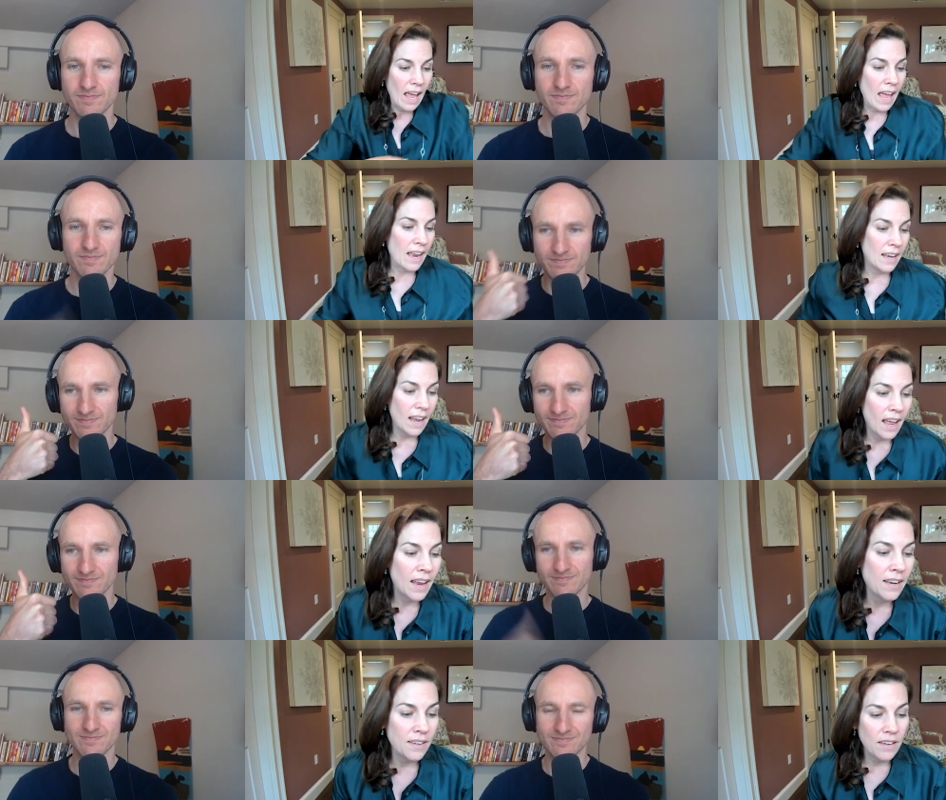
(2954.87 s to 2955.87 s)
Speaker 1: and
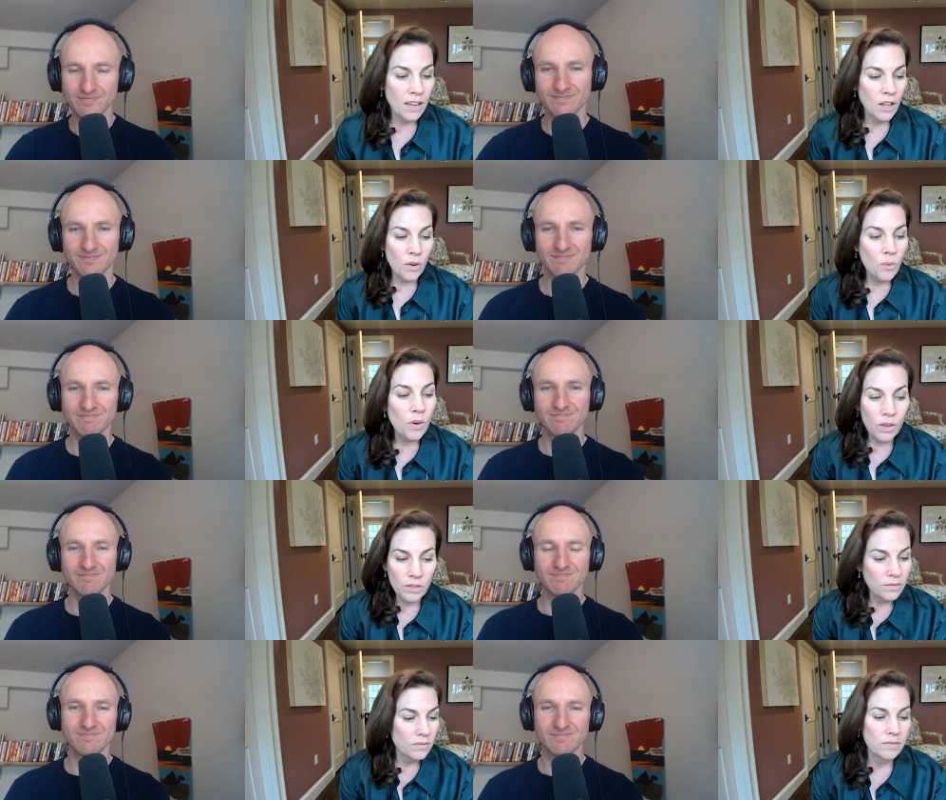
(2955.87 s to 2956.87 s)
and you
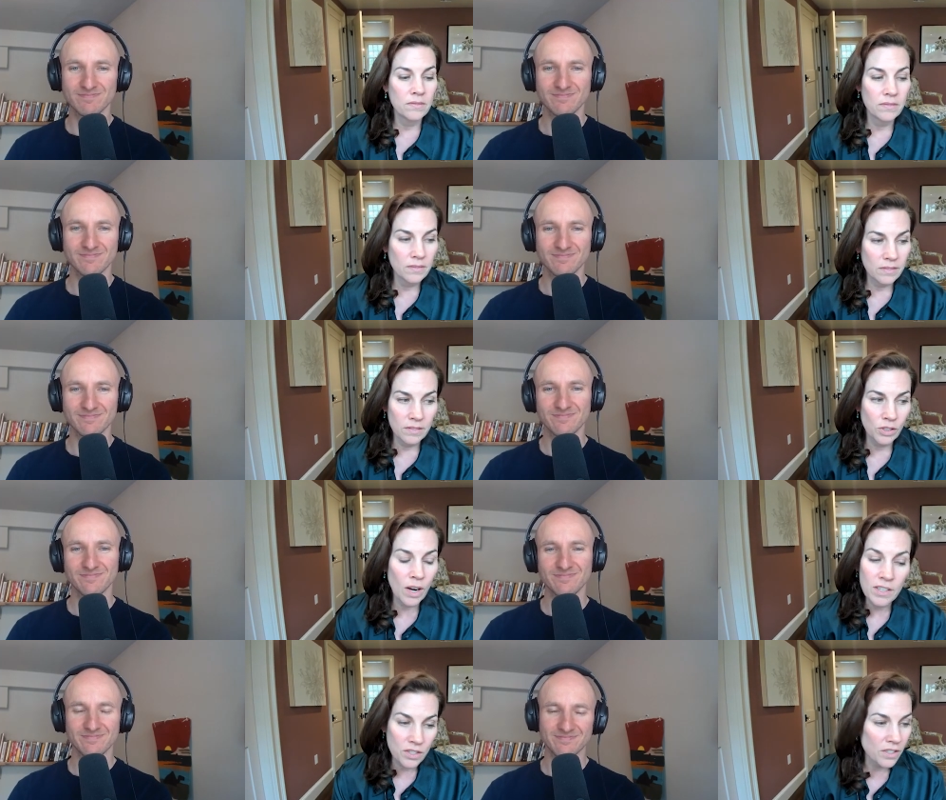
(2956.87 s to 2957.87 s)
will
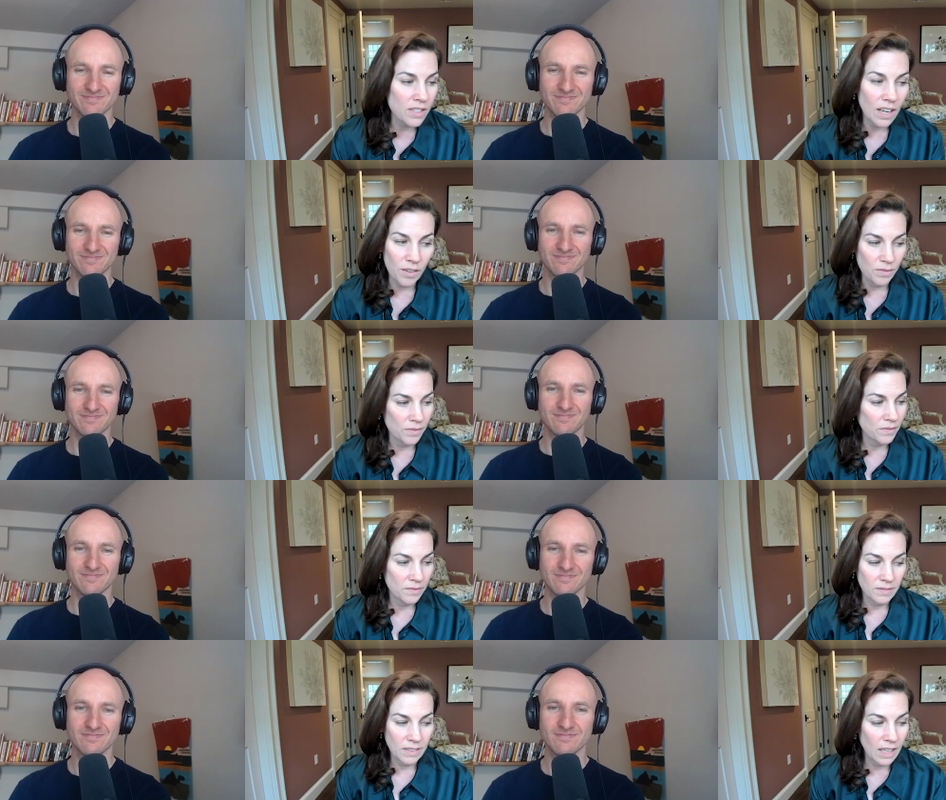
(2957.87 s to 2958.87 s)
trust yourself,
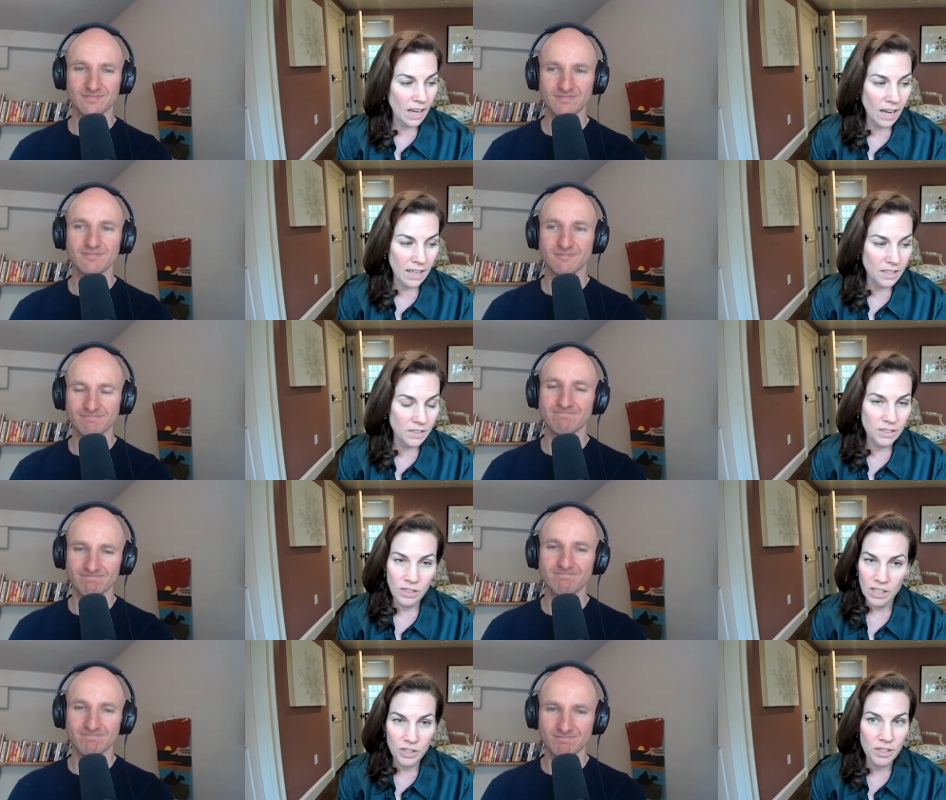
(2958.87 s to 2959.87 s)
uh,
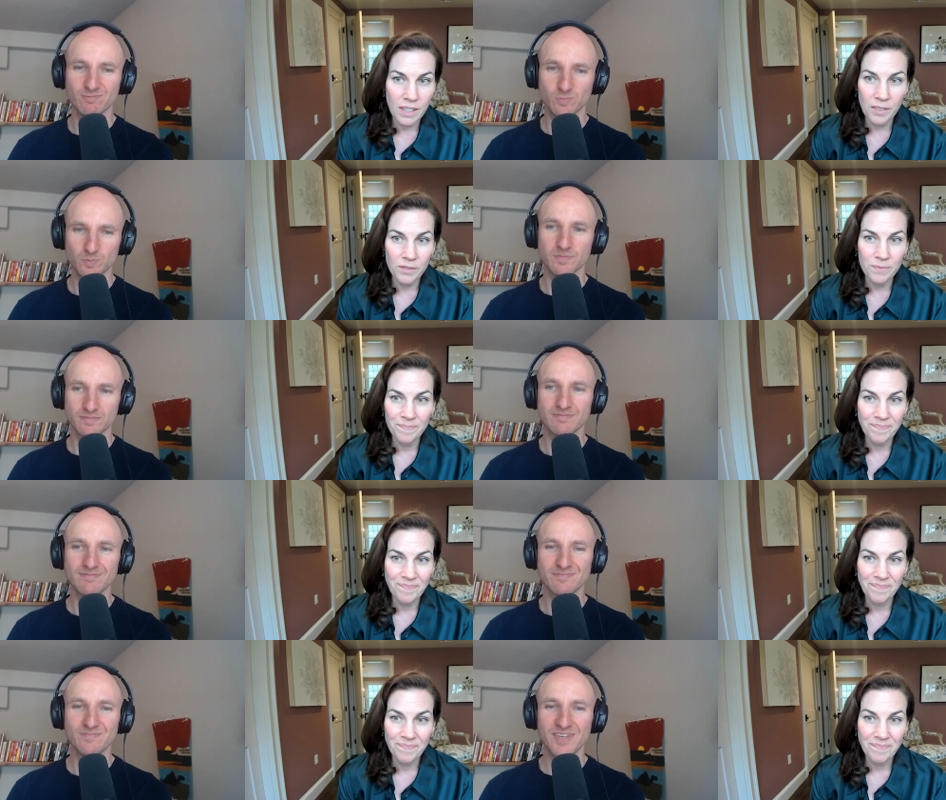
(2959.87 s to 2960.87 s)
trust yourself.
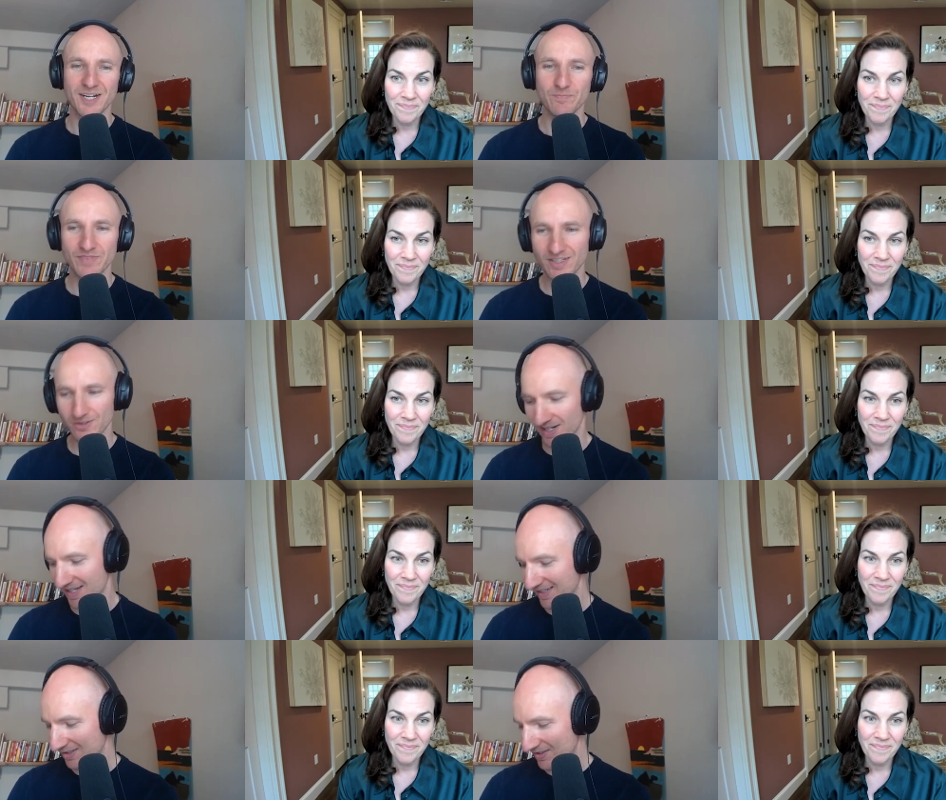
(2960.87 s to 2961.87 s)
Speaker 2: Yeah, that's
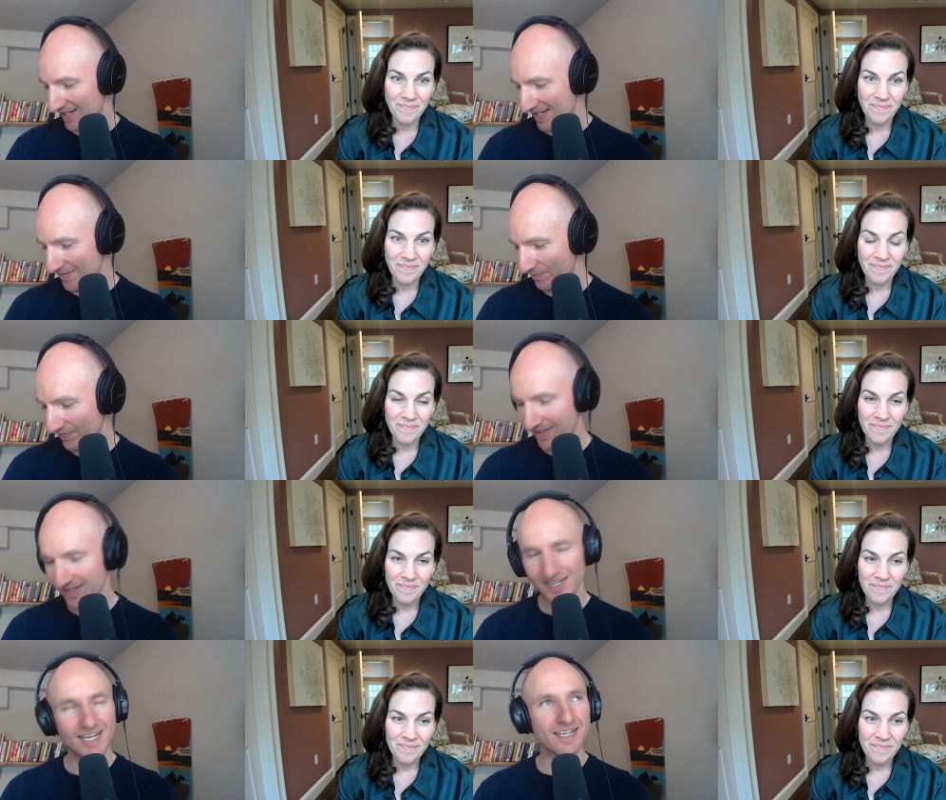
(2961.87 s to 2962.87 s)
great. I think there's a um,
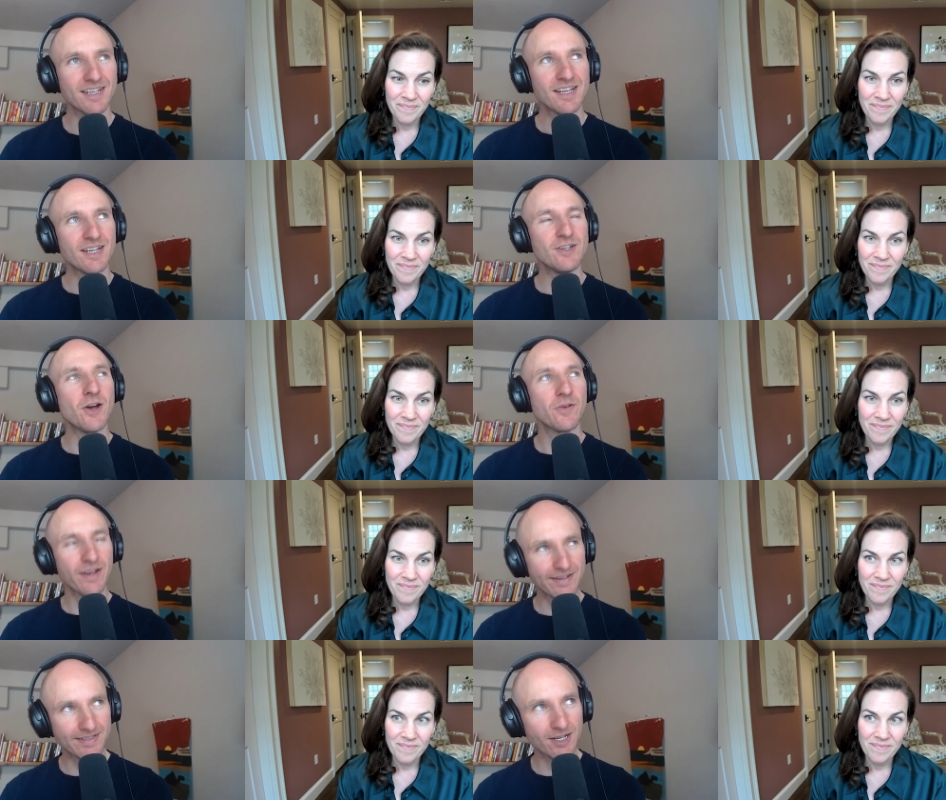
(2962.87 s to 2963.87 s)
it know
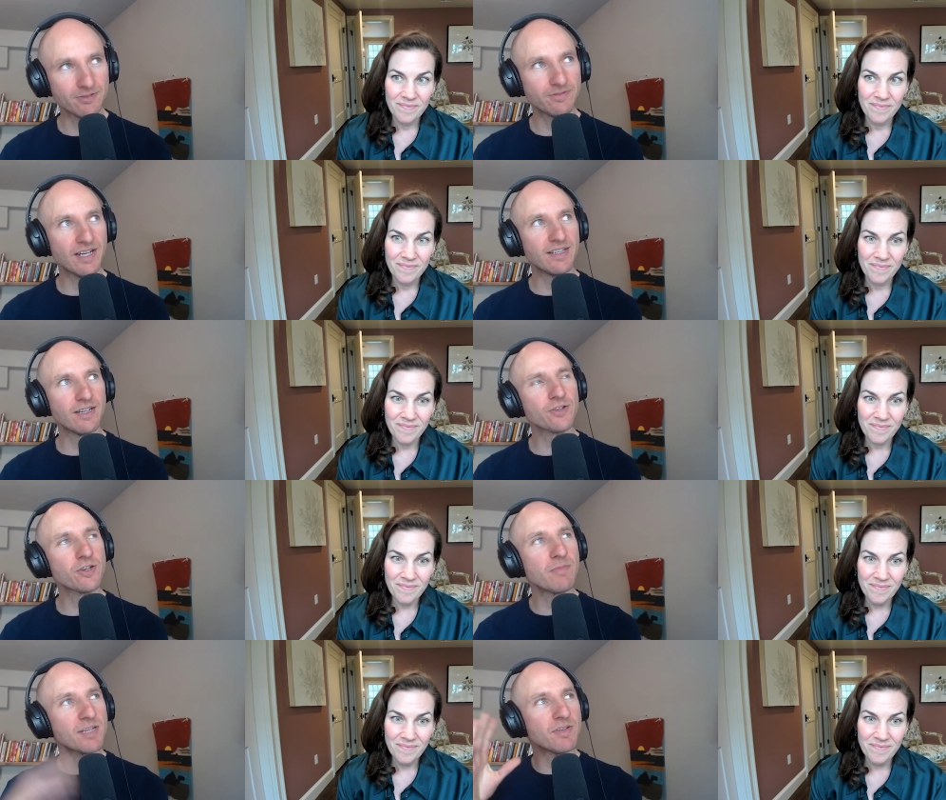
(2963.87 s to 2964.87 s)
thyself and then
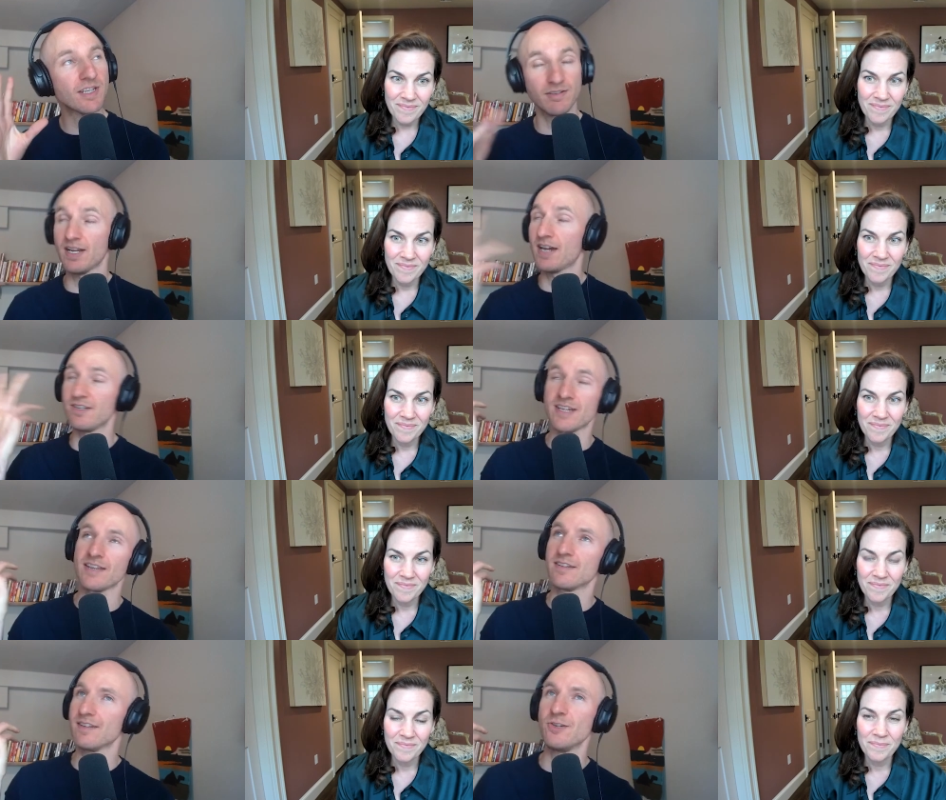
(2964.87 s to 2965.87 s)
also it makes me think of and i just
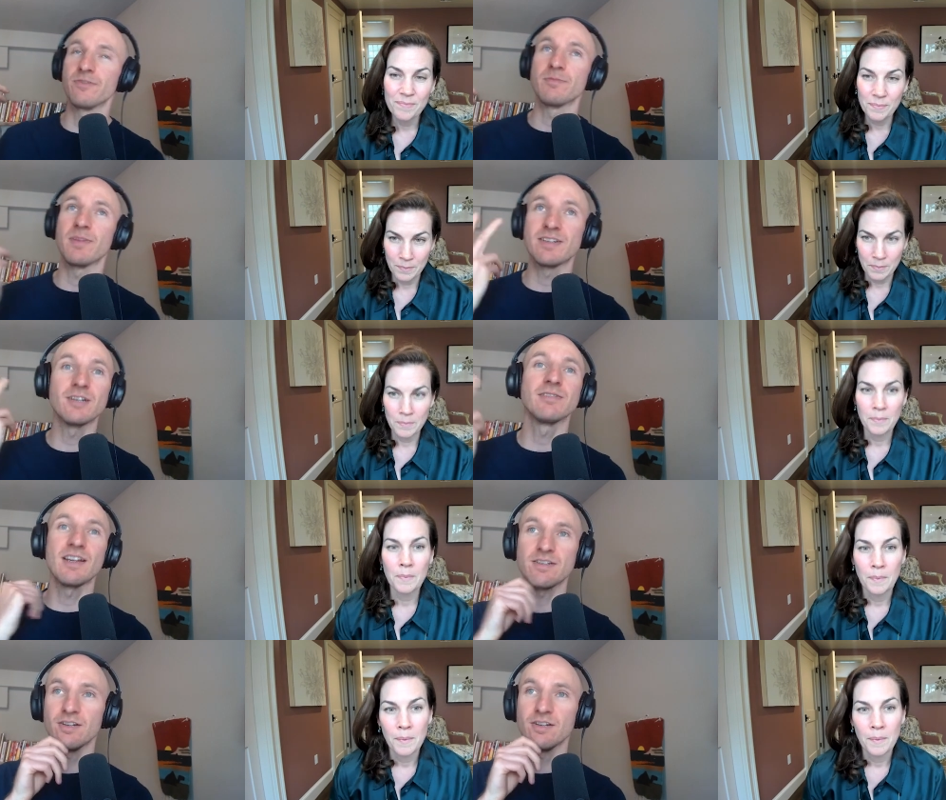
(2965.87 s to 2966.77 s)
had this issue for myself last